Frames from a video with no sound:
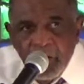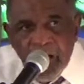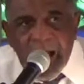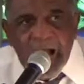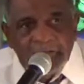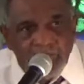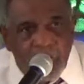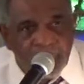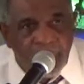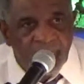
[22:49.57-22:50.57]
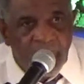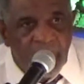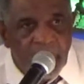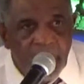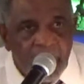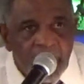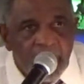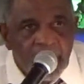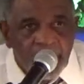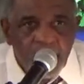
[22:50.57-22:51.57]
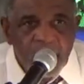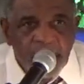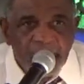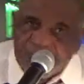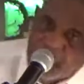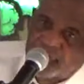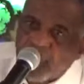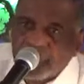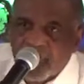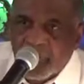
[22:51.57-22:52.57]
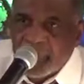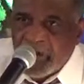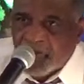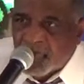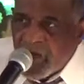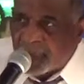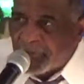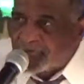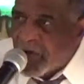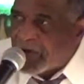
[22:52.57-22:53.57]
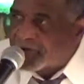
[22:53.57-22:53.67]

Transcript: eyes off of her, you'll be the first one to go up and grab her and try to